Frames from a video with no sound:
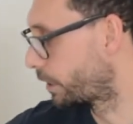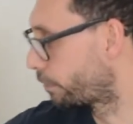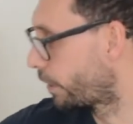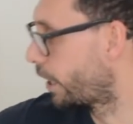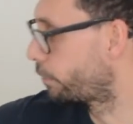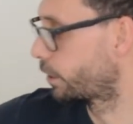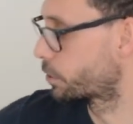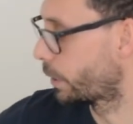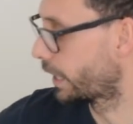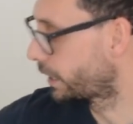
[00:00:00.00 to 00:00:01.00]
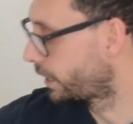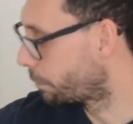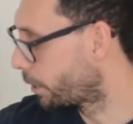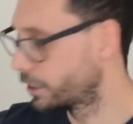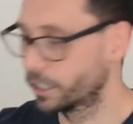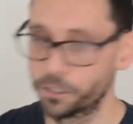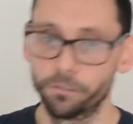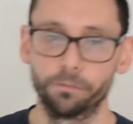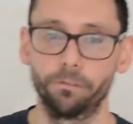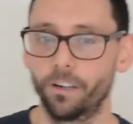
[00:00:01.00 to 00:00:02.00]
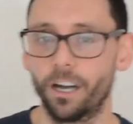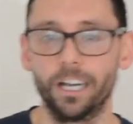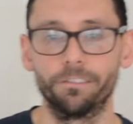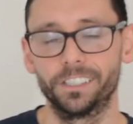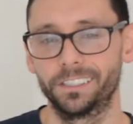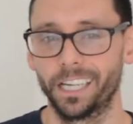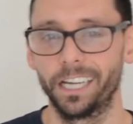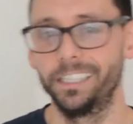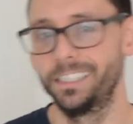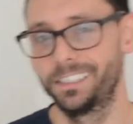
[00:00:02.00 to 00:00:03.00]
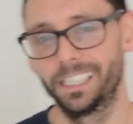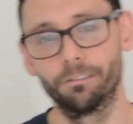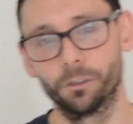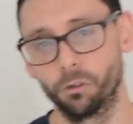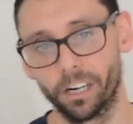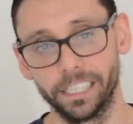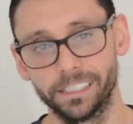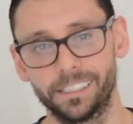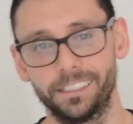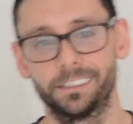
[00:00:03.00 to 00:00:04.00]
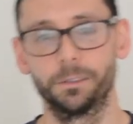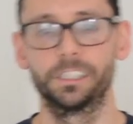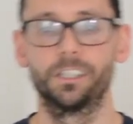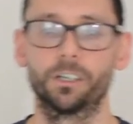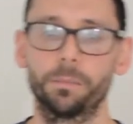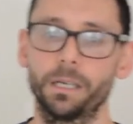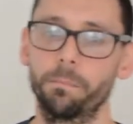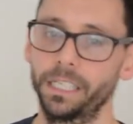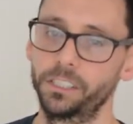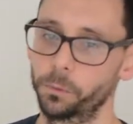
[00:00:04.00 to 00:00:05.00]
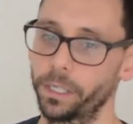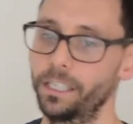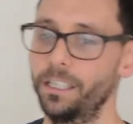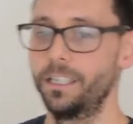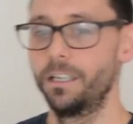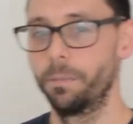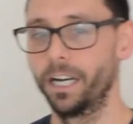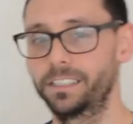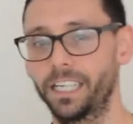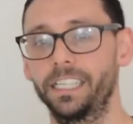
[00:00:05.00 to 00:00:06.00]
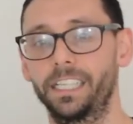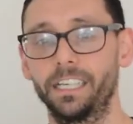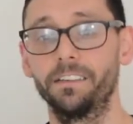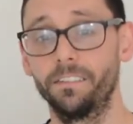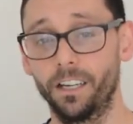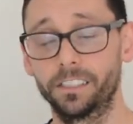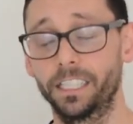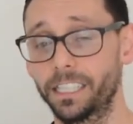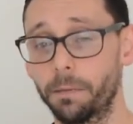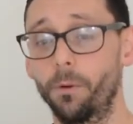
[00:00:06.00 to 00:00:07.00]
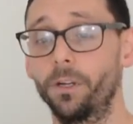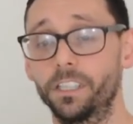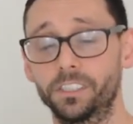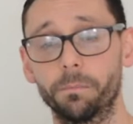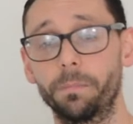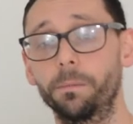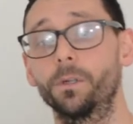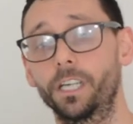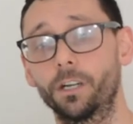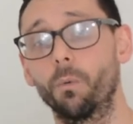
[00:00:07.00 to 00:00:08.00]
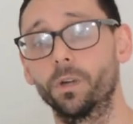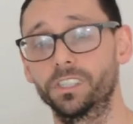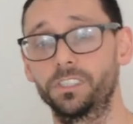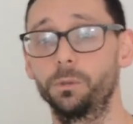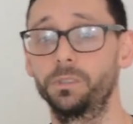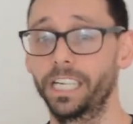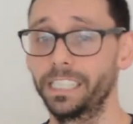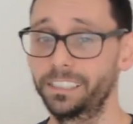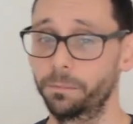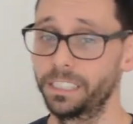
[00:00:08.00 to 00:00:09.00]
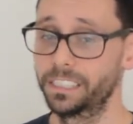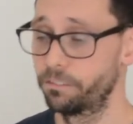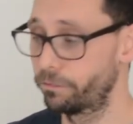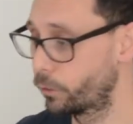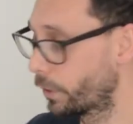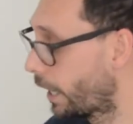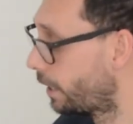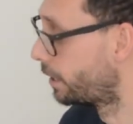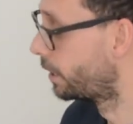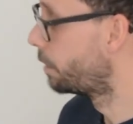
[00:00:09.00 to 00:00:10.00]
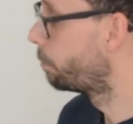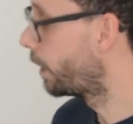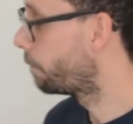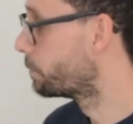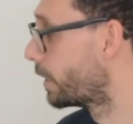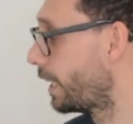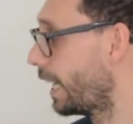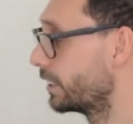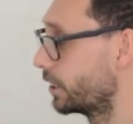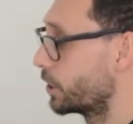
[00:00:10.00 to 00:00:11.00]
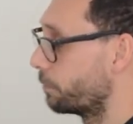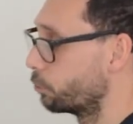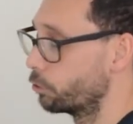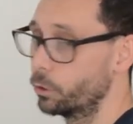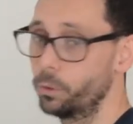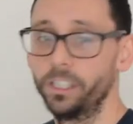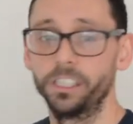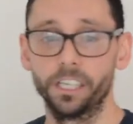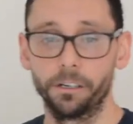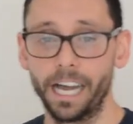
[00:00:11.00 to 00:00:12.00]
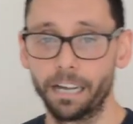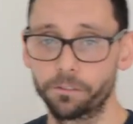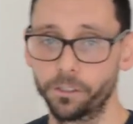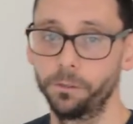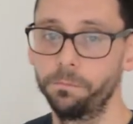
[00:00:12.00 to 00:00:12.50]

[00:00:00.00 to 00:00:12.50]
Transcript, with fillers: a 5 and a 20. It might nudge you from 5 to say 7 or 8, so it's not going to be a big swing. But I take it, I take their point that some people are going to want to take some insulin for that. But as a general rule, you don't have to.